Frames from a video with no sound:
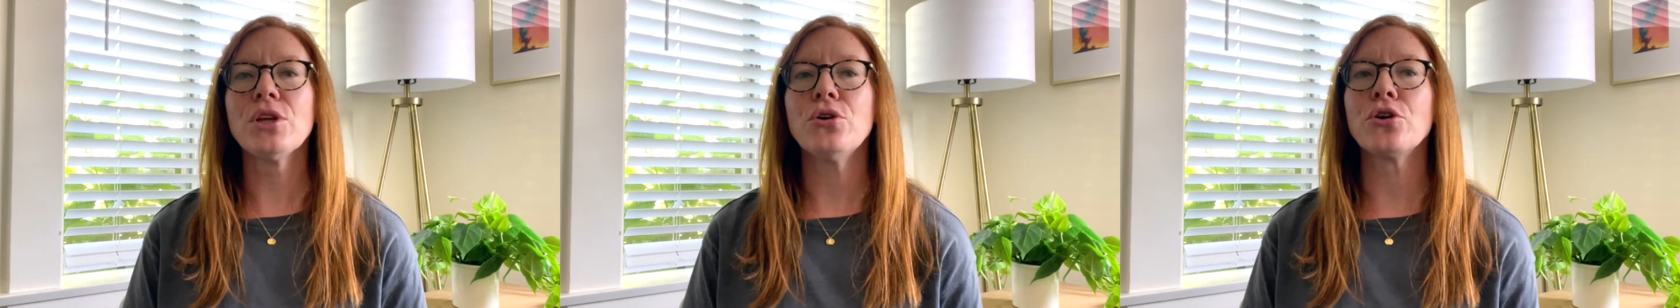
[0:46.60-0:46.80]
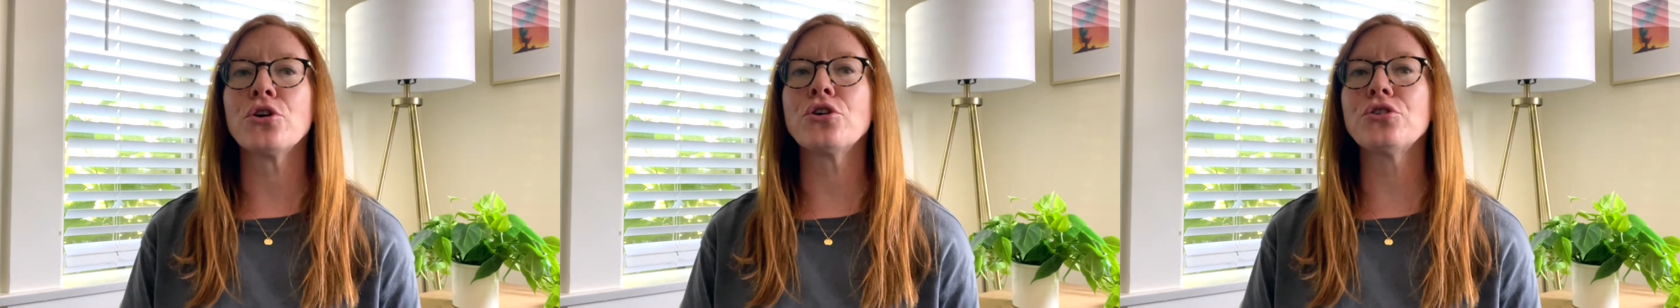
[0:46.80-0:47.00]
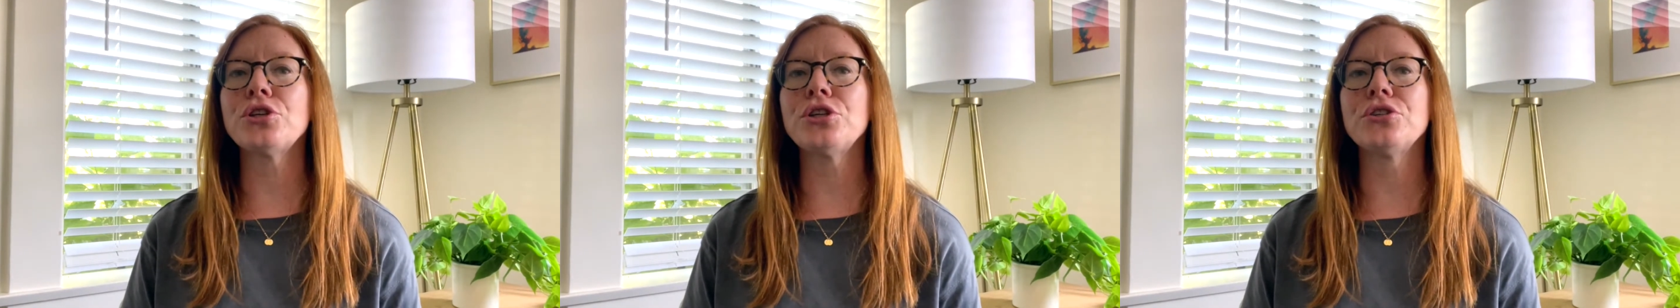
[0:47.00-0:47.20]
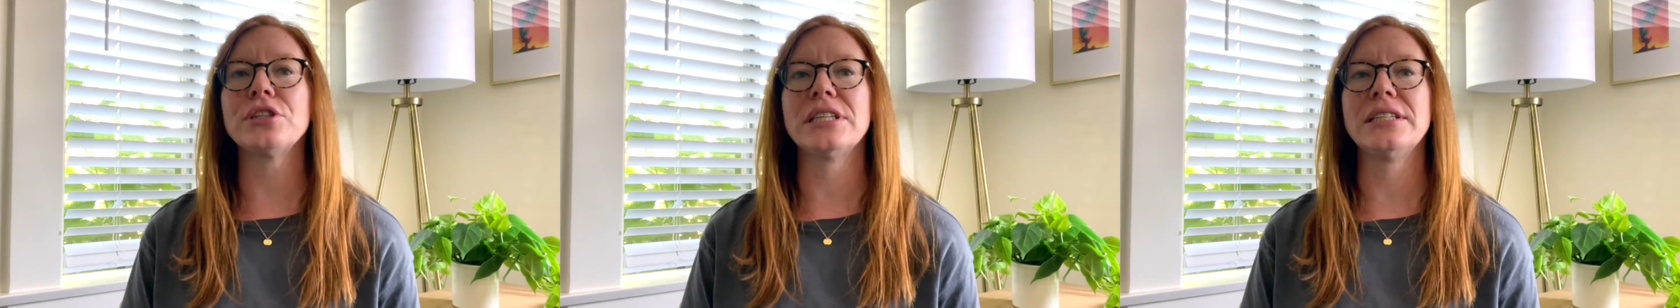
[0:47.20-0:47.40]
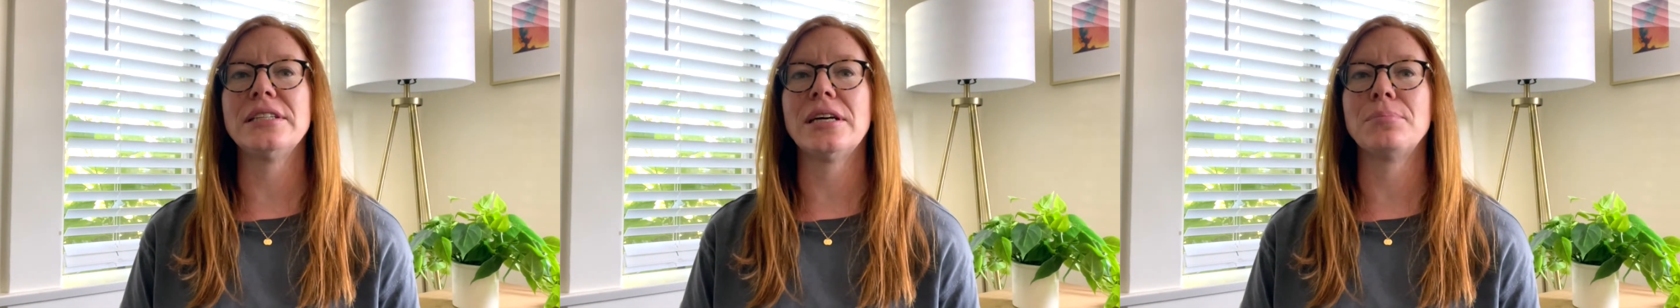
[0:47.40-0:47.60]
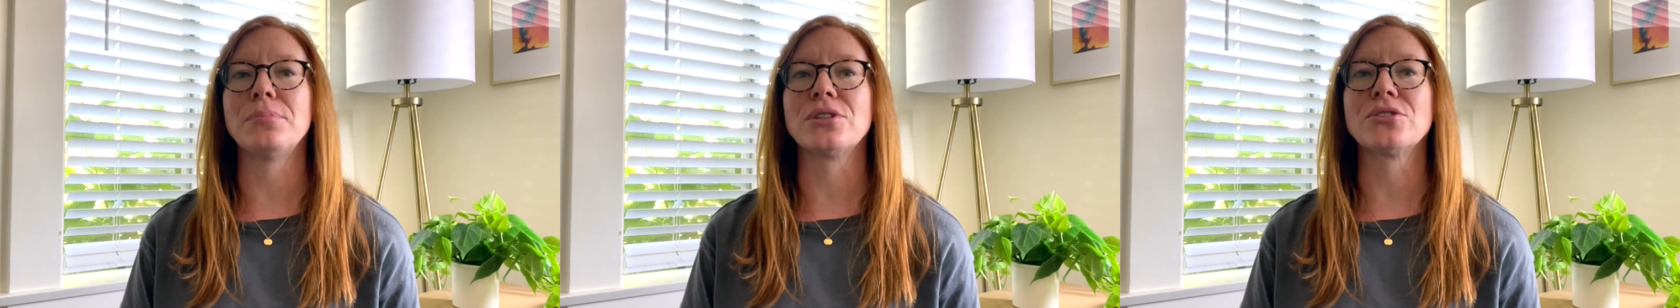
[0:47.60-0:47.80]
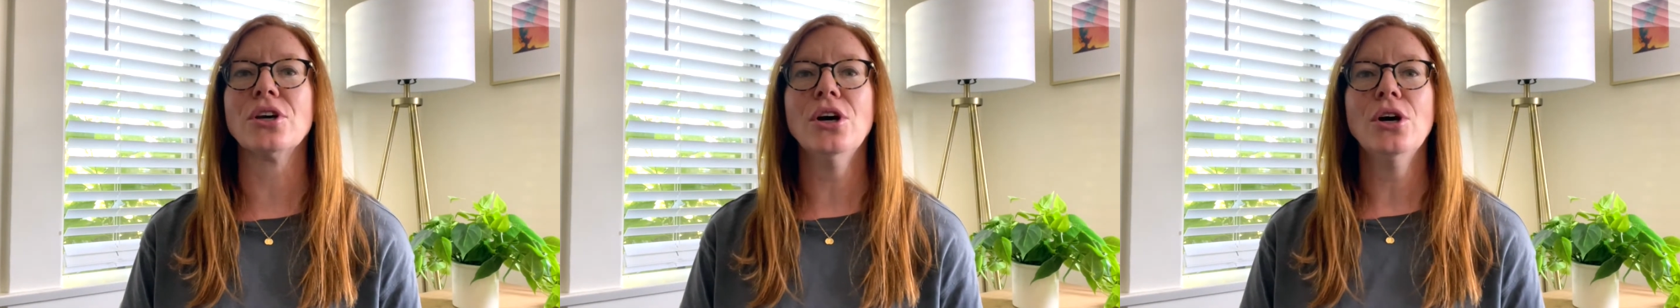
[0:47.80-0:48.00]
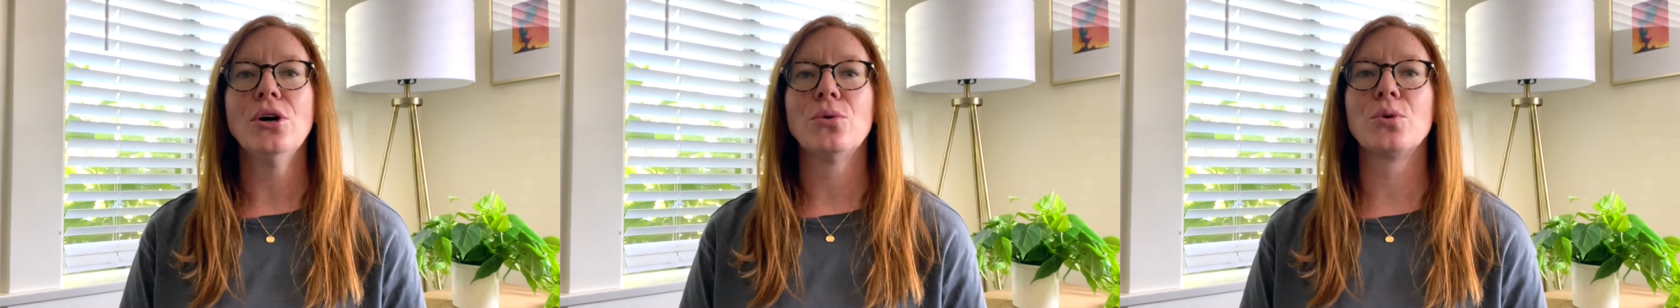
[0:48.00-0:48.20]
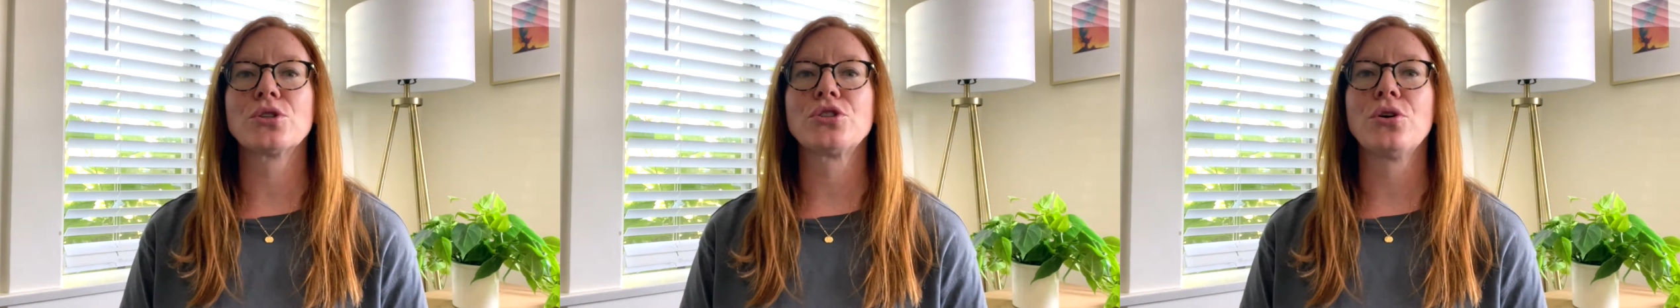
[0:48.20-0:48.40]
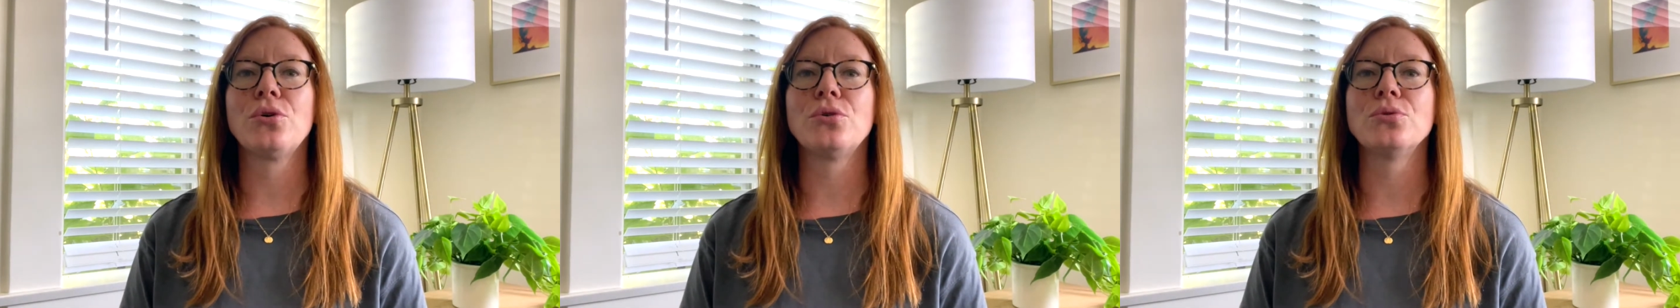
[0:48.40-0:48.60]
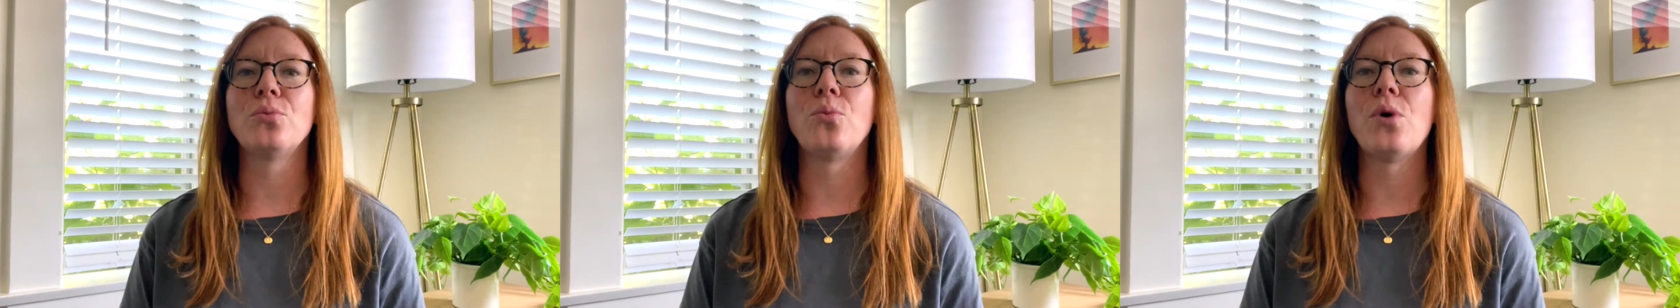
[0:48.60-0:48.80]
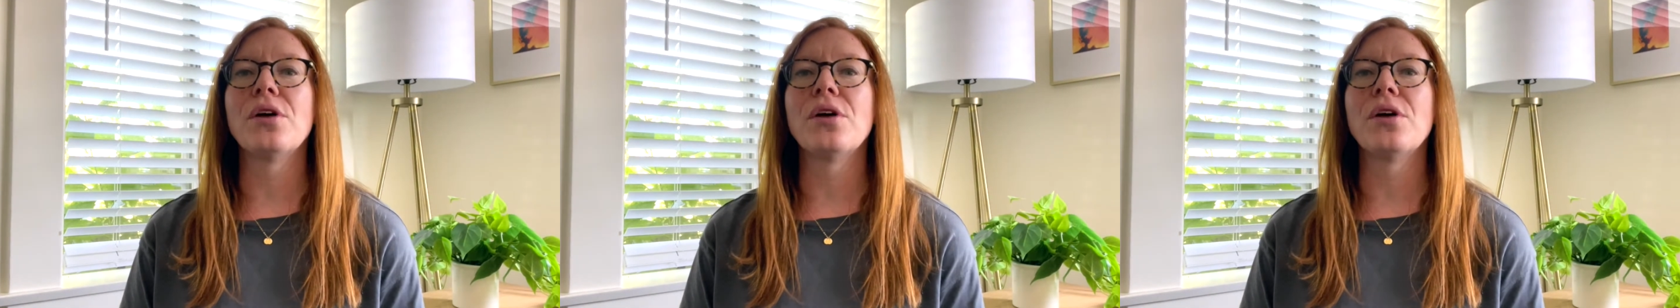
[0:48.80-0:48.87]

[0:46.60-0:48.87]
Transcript: earlier in Numbers, we're told